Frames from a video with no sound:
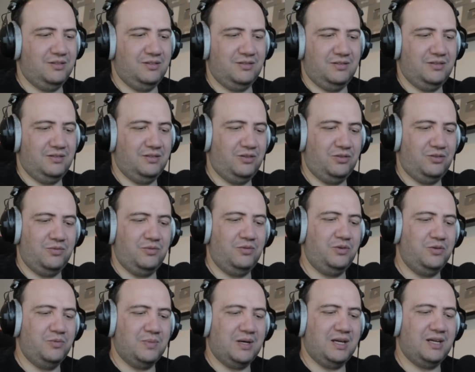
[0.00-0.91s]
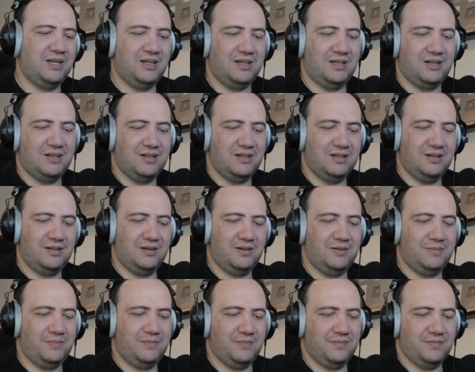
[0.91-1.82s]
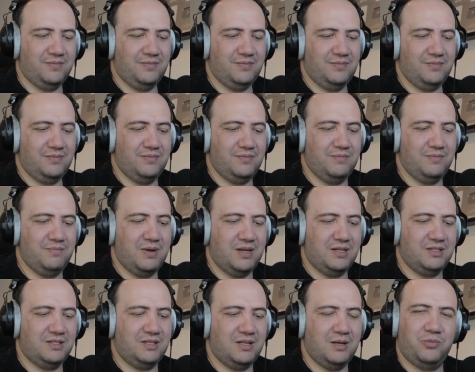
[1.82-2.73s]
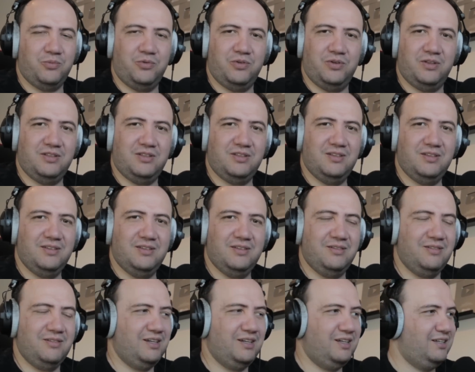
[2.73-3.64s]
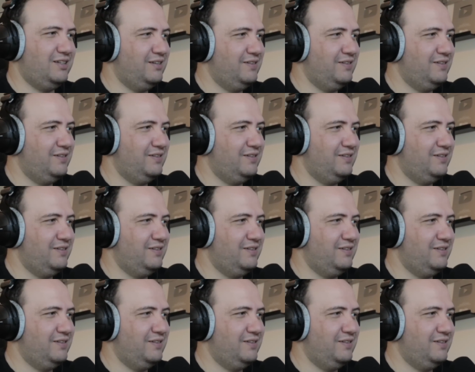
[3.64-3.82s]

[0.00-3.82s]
you might get mixed up with, right?